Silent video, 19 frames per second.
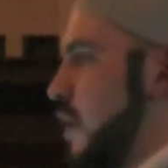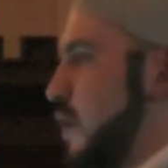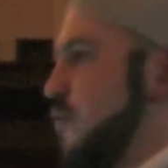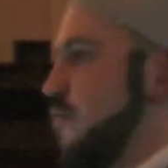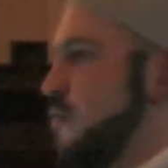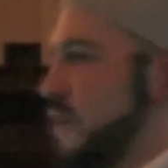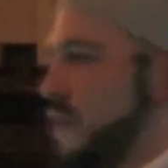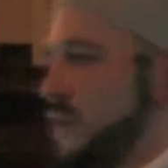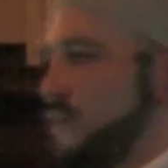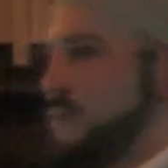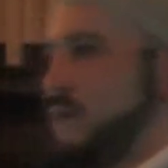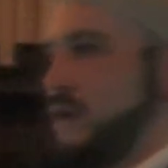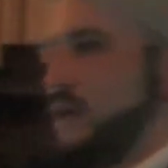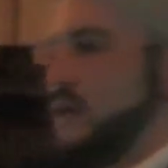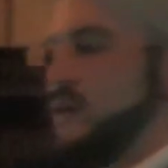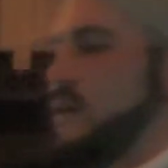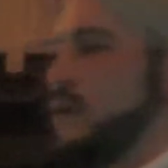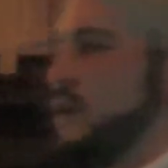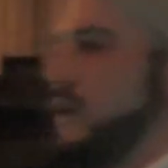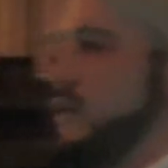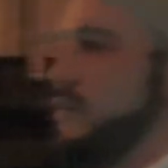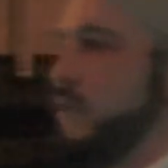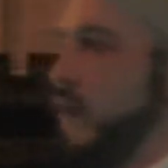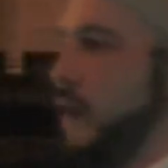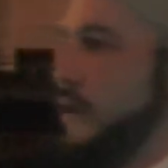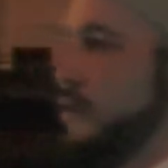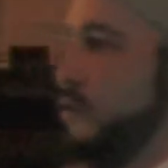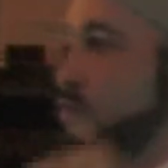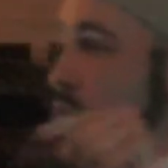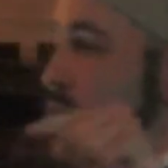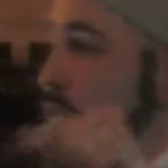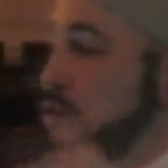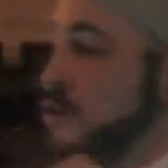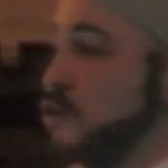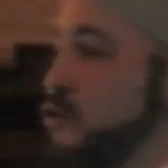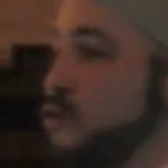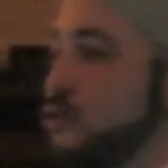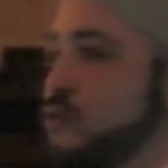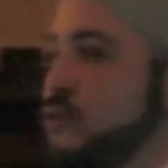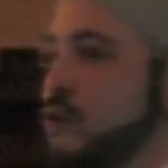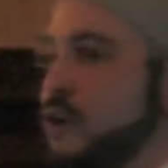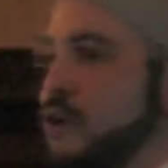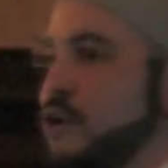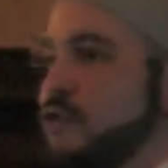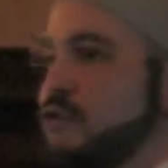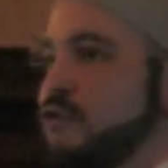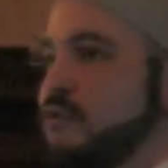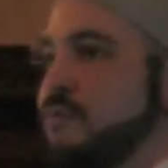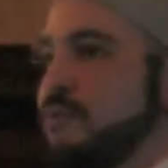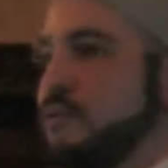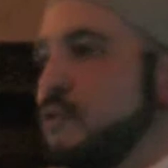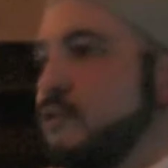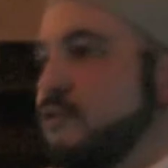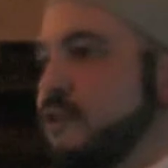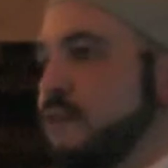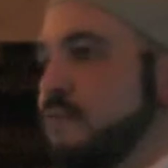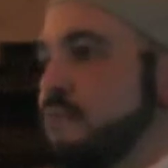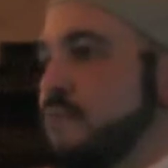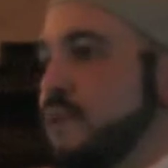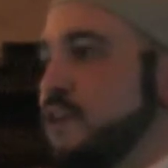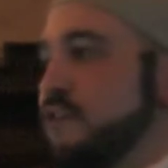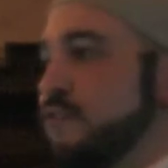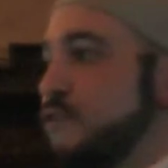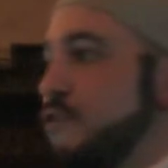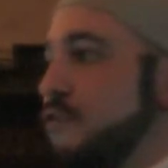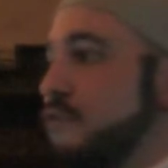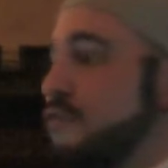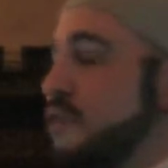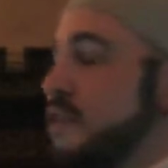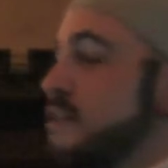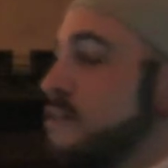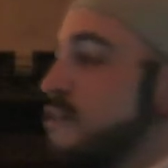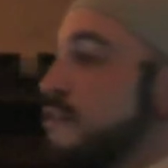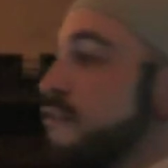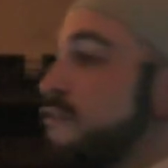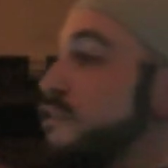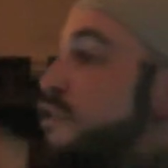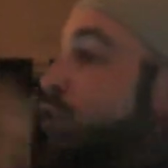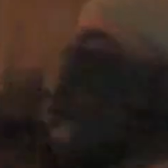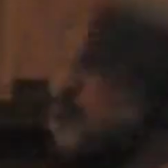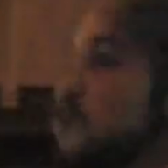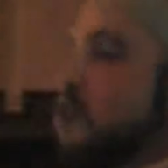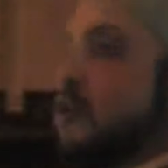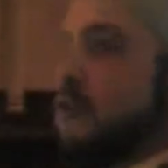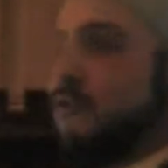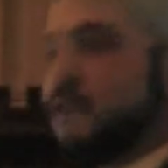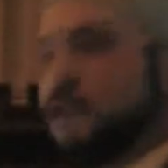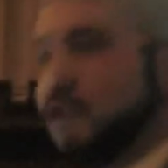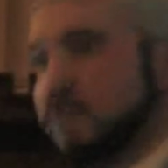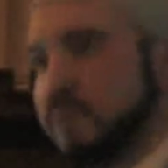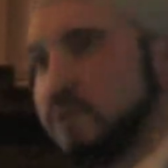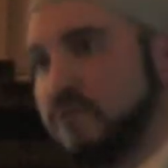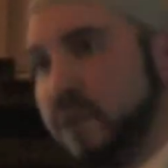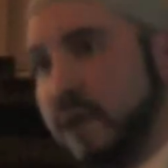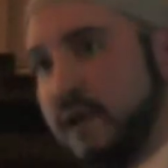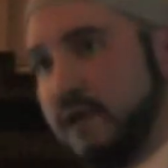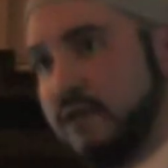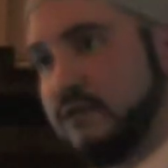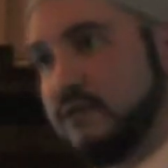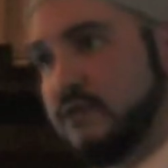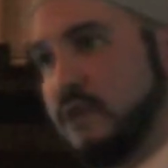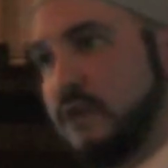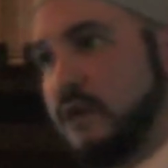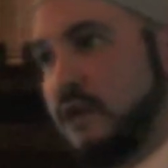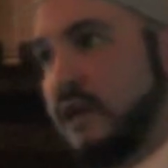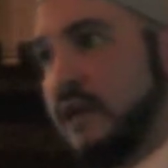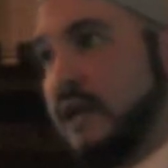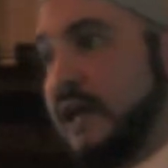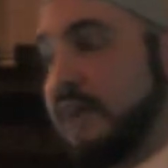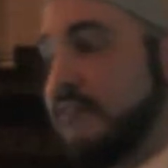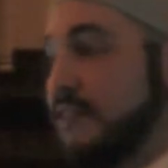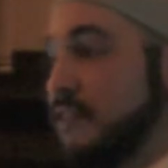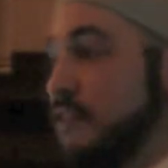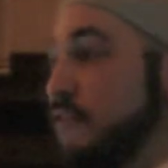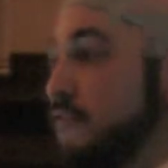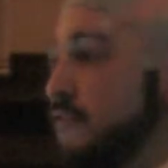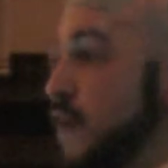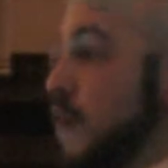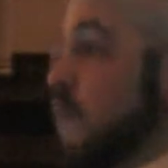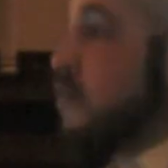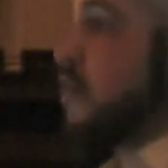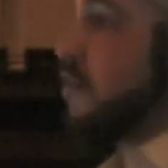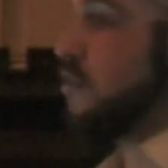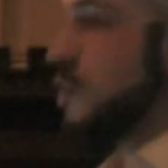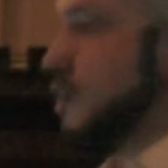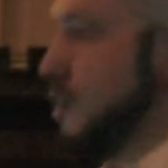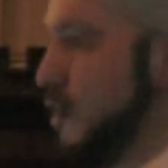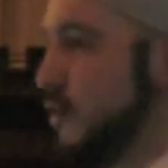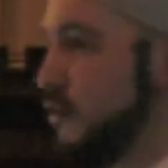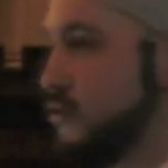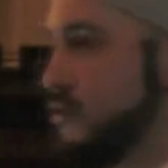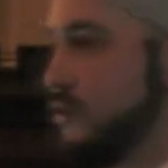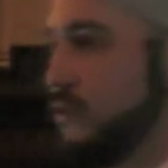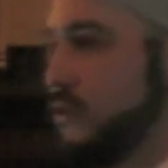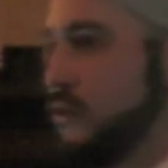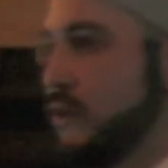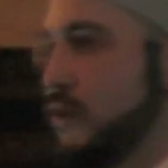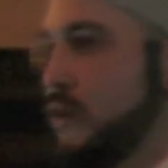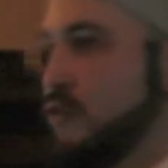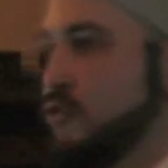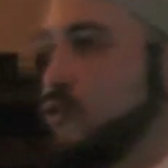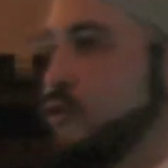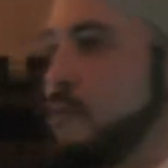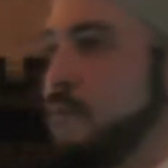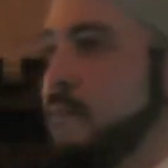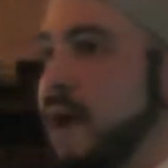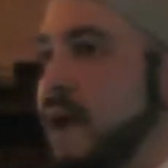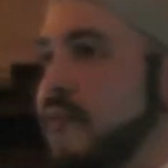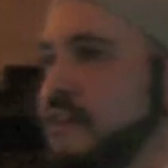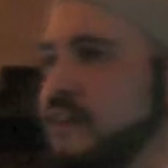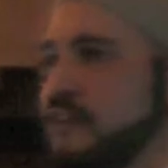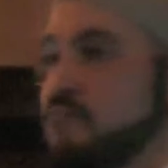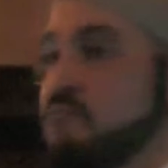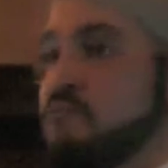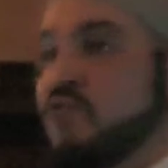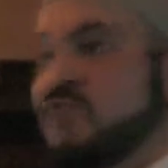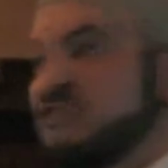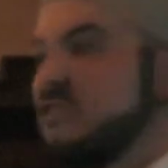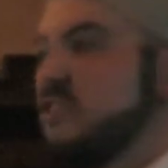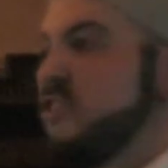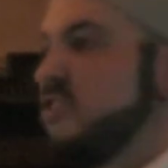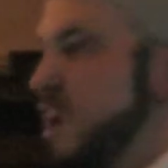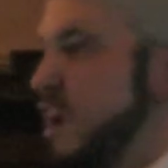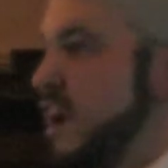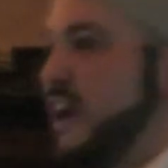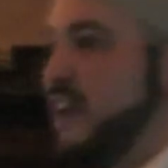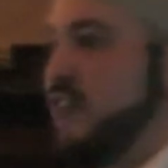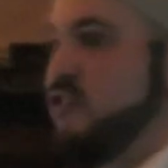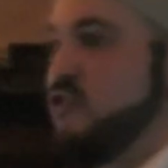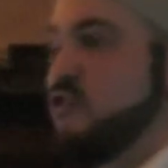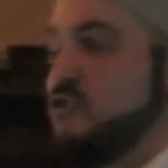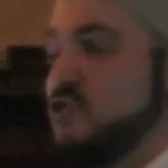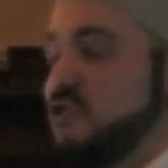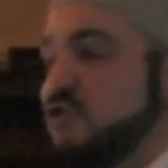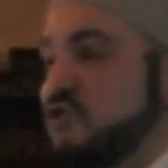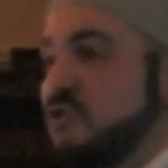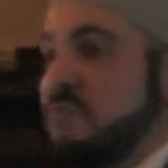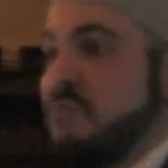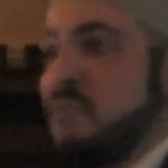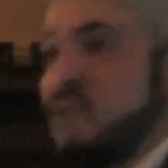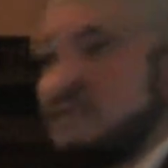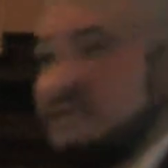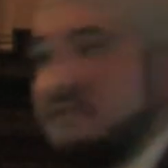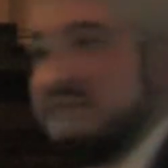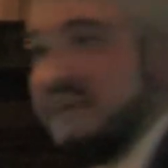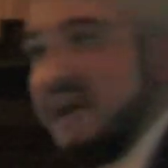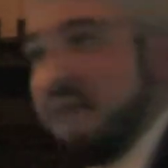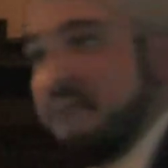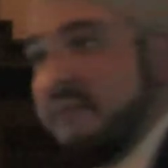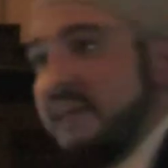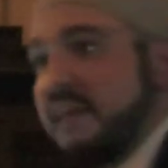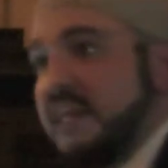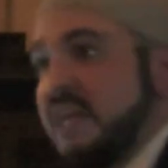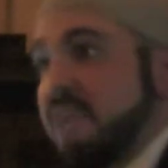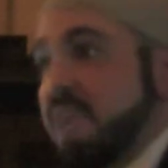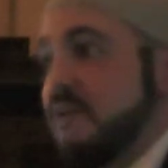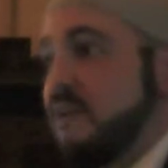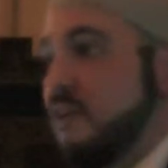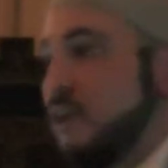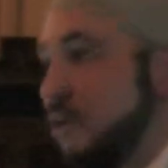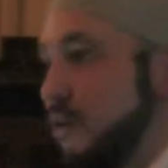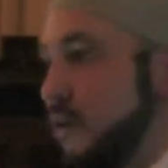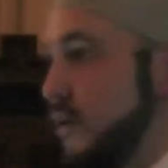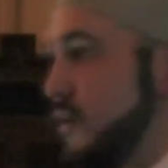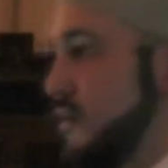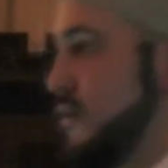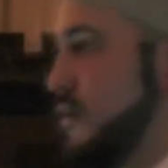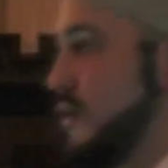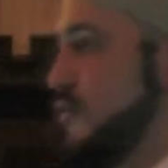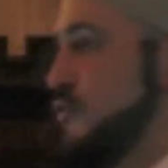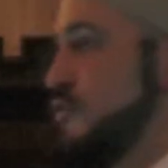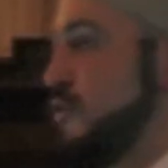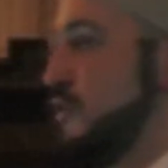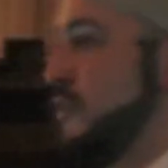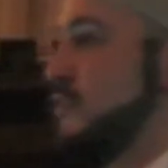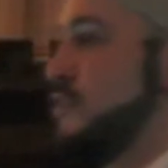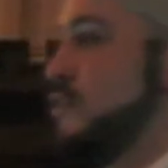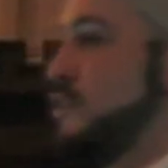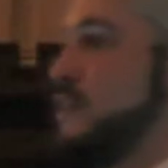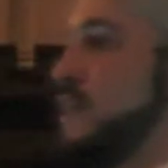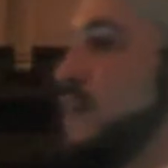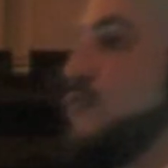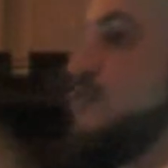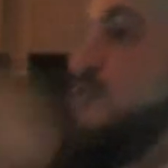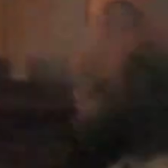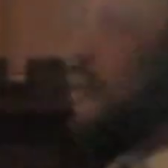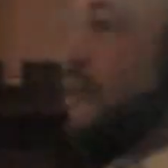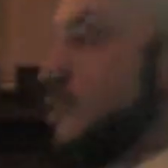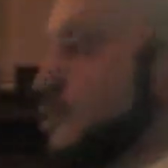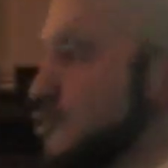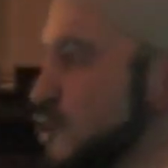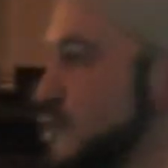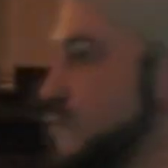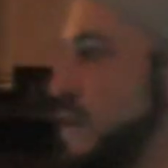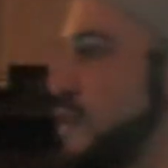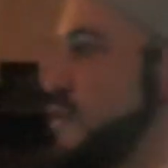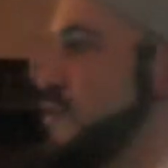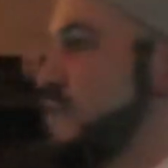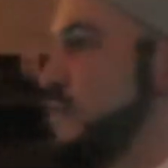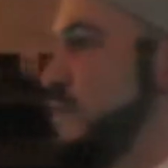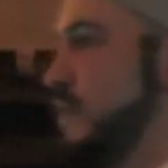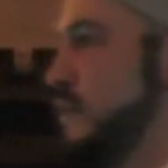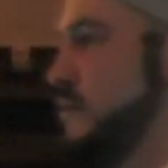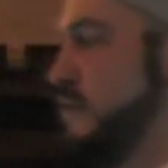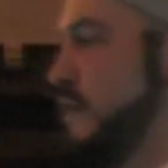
Are you telling me that the woman who supports and brings forth the future of the human race as an inferior task to the man that's just designed to just support the family and keep it going so that until the next generation is